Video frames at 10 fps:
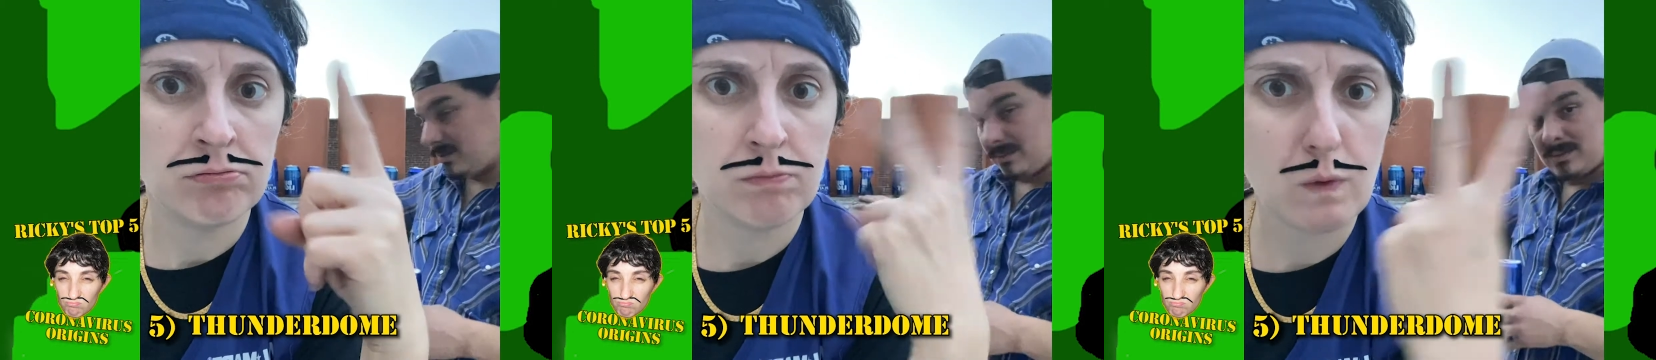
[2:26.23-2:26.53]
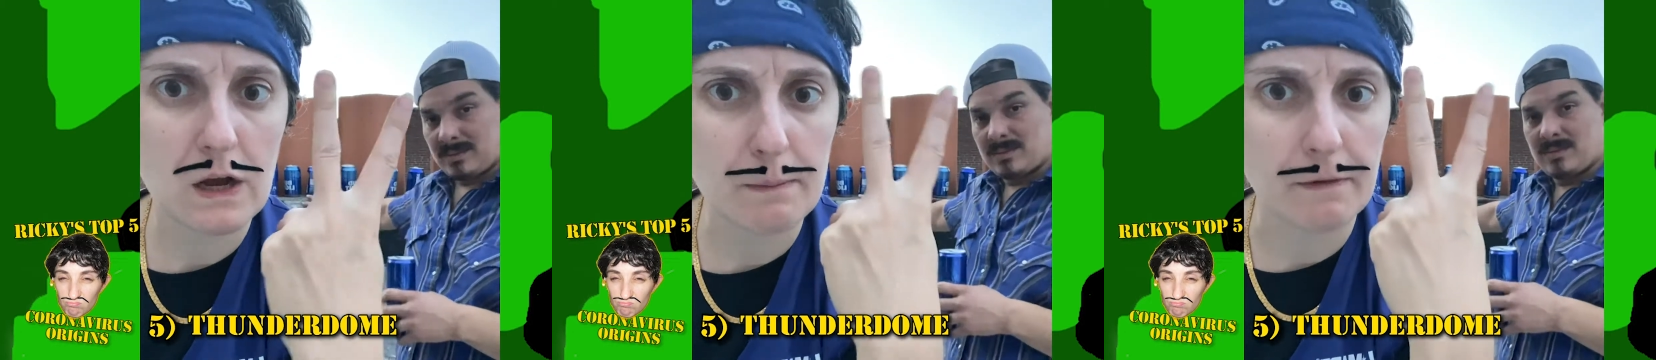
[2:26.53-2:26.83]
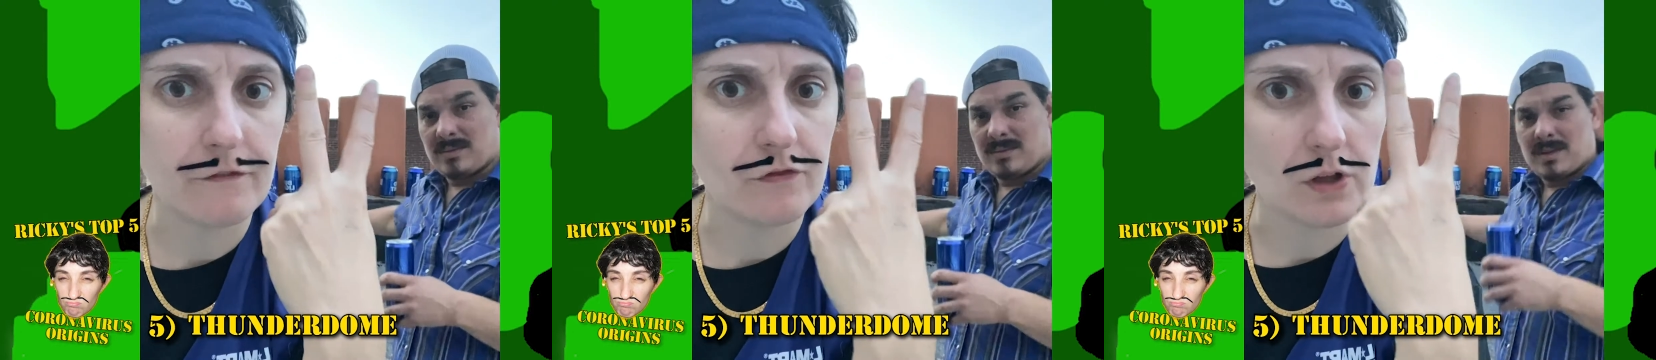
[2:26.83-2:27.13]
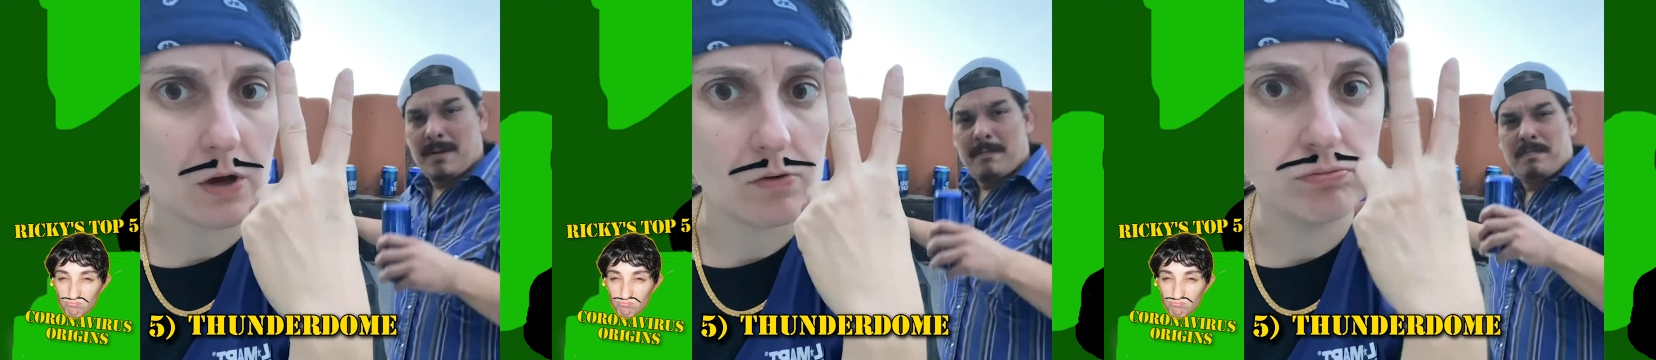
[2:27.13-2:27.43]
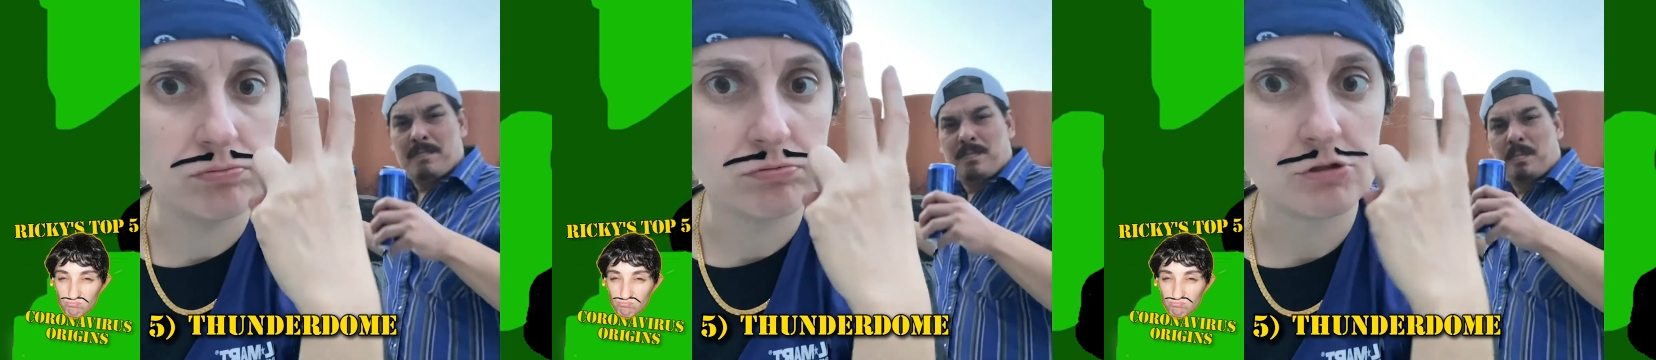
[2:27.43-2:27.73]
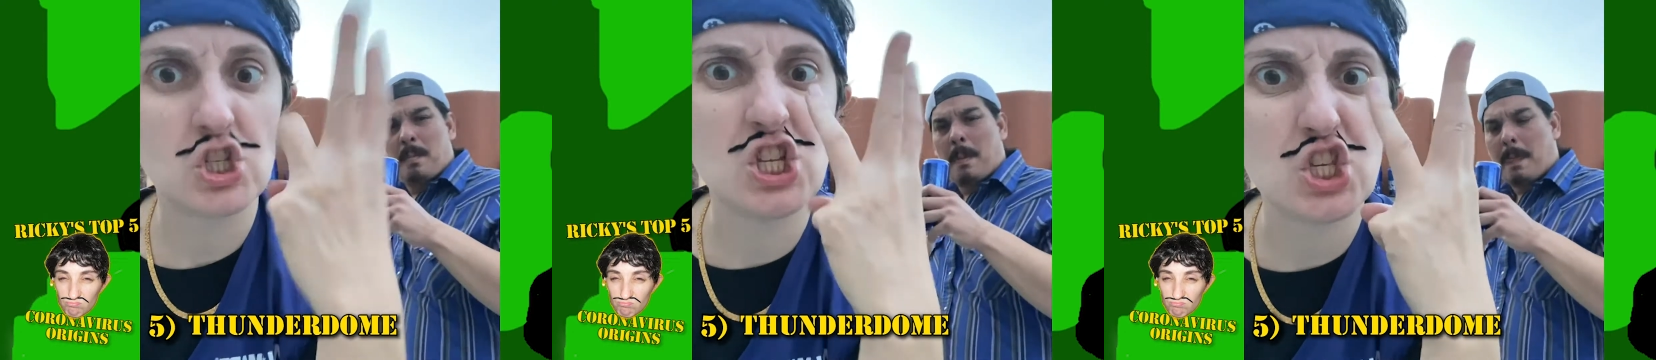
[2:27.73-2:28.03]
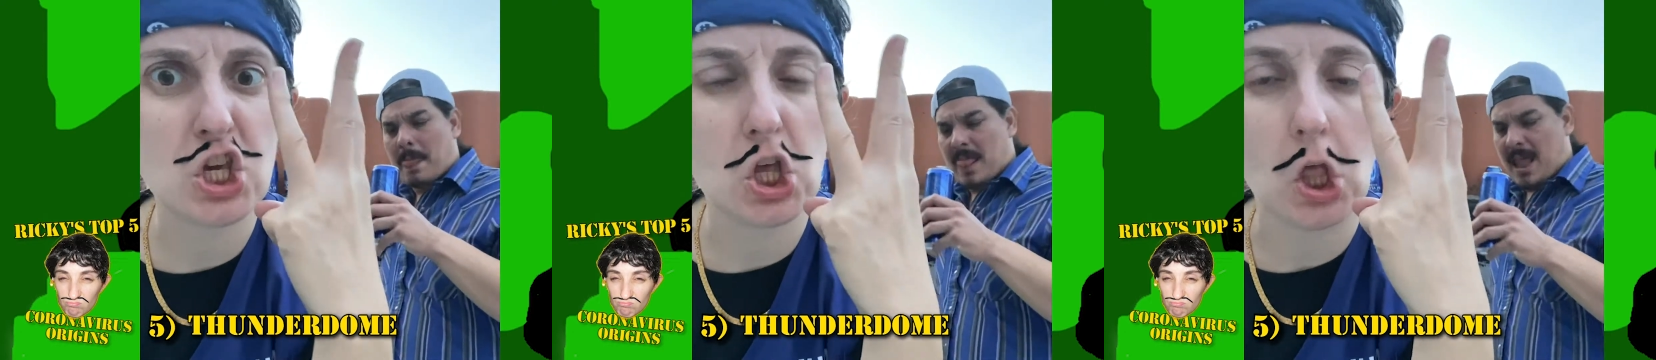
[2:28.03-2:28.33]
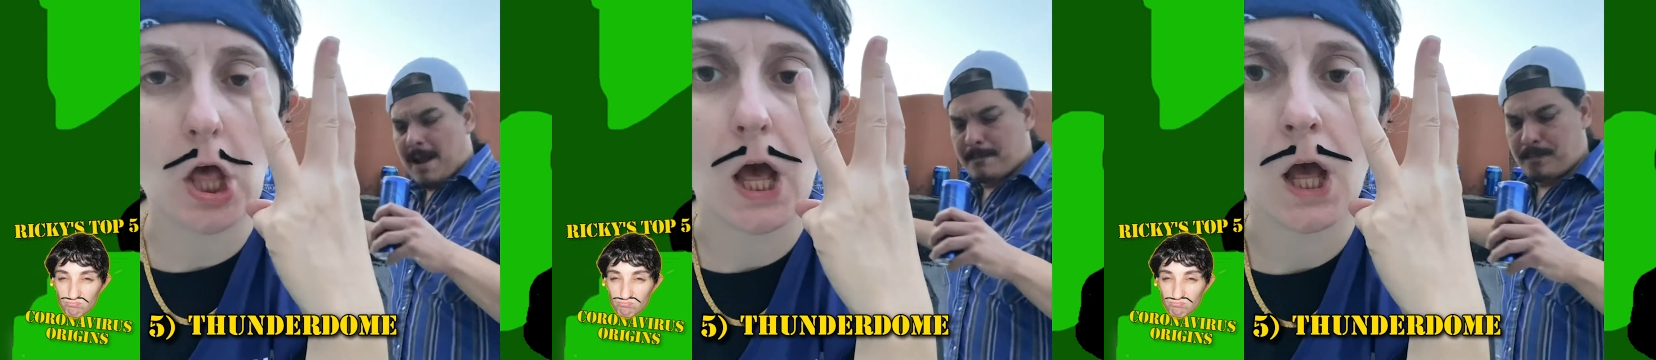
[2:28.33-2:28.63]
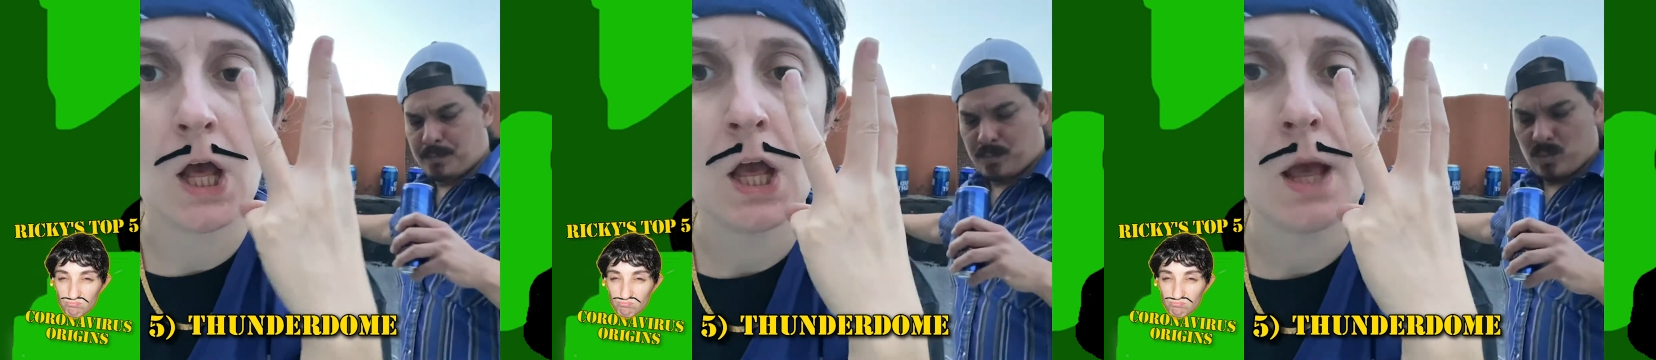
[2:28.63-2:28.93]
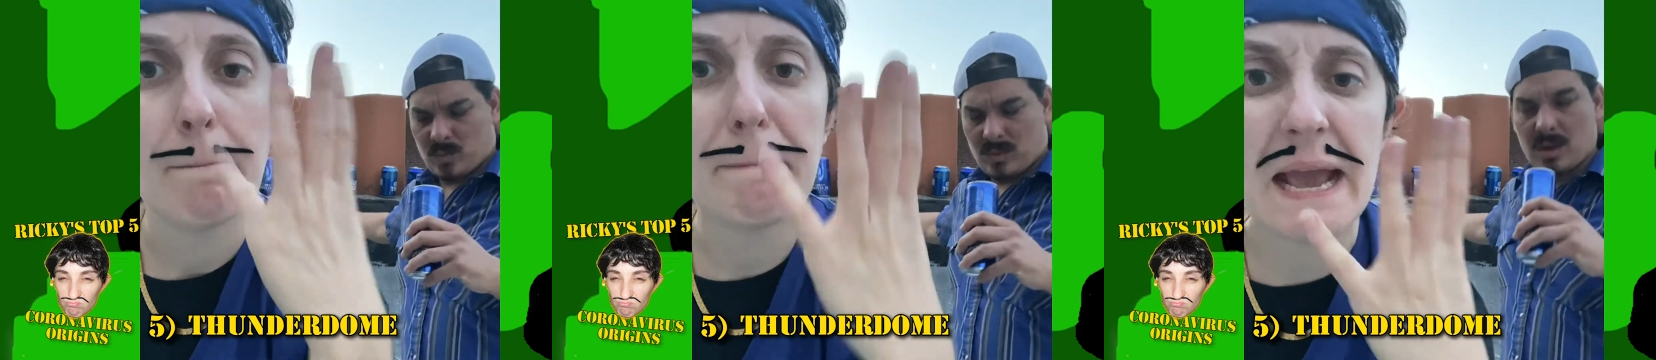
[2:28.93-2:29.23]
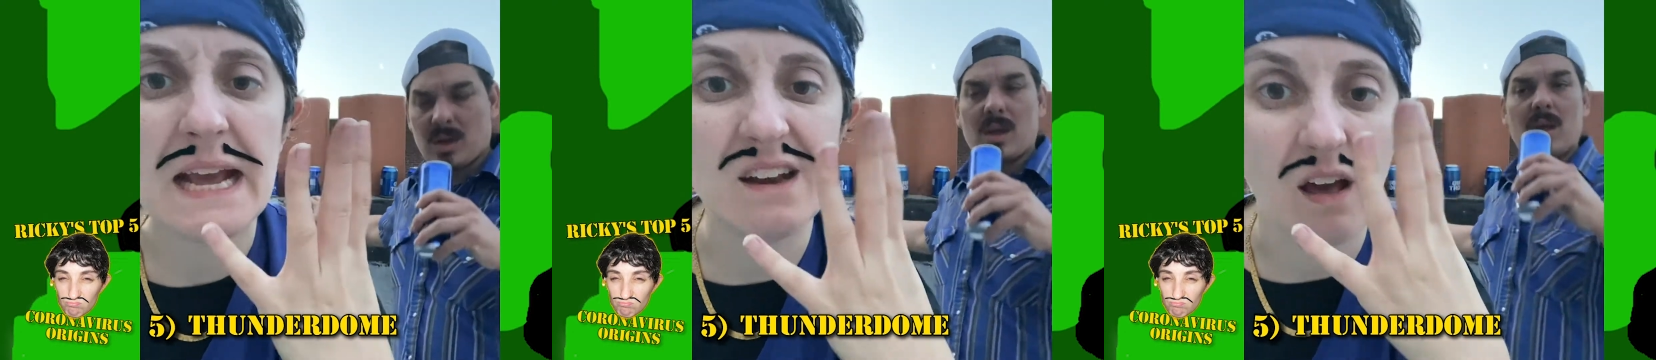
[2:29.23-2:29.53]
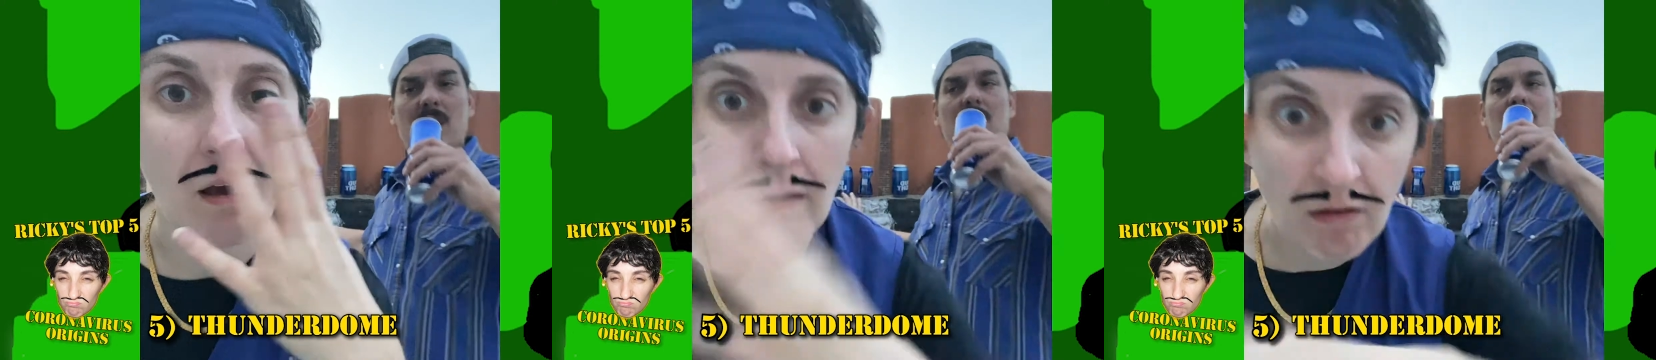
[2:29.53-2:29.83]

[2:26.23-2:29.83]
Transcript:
Speaker 1: water buffalo, chinchilla, panda.